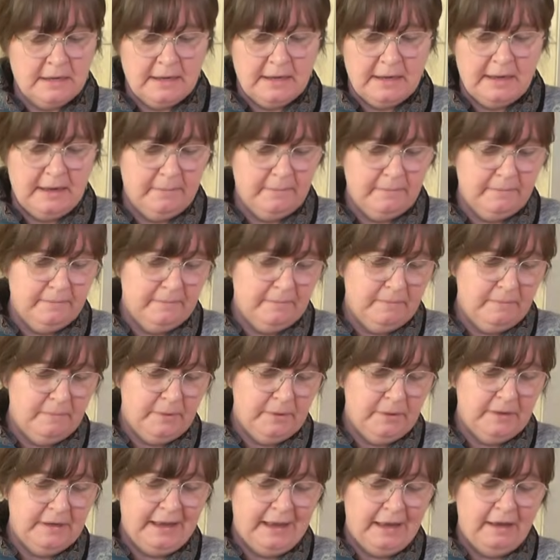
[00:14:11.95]

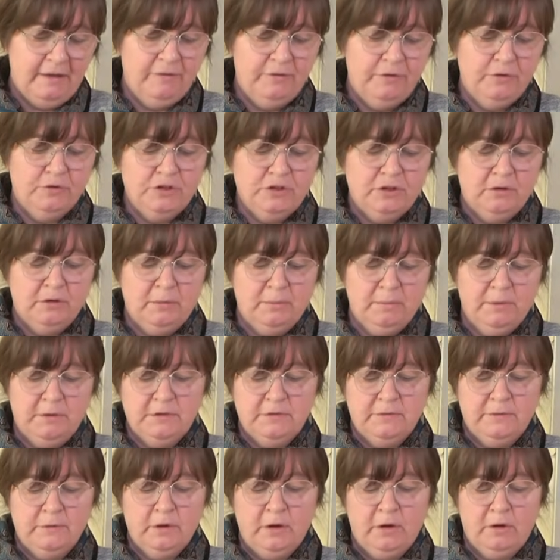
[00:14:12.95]
but yeah, if you're doing a
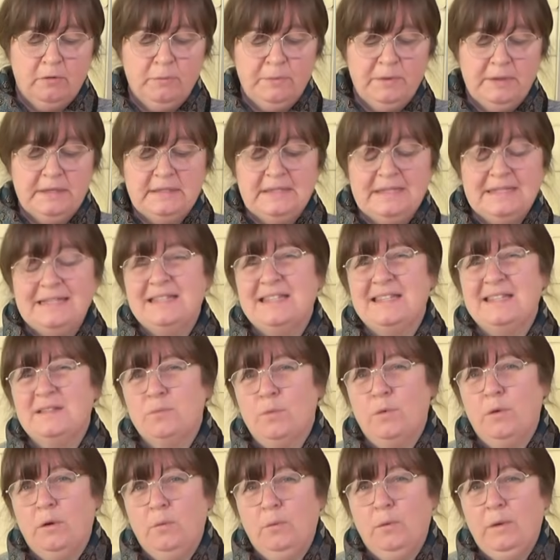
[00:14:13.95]
beautiful gold piece, this is
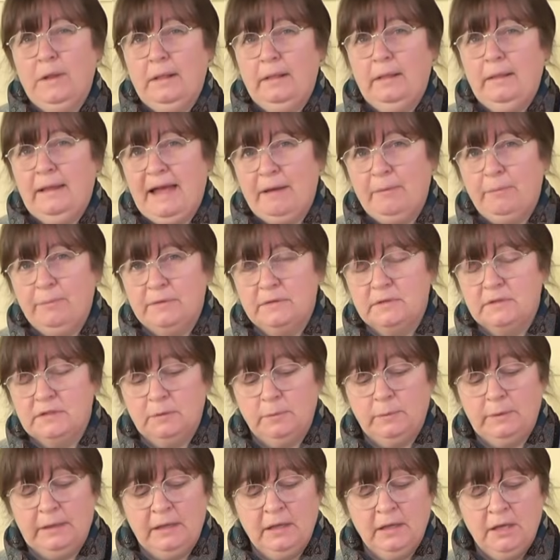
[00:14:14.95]
what will happen
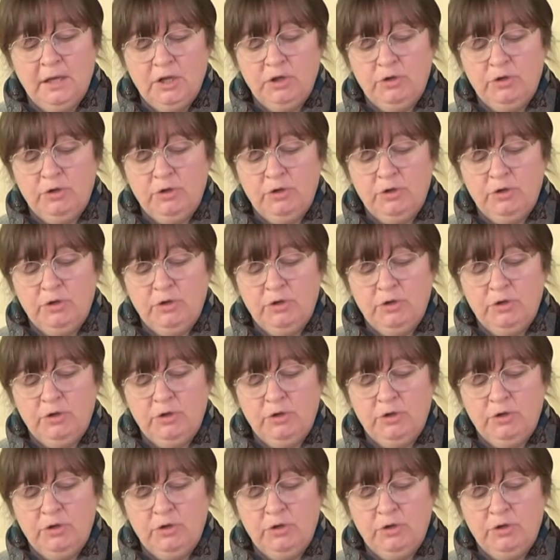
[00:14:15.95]
to it.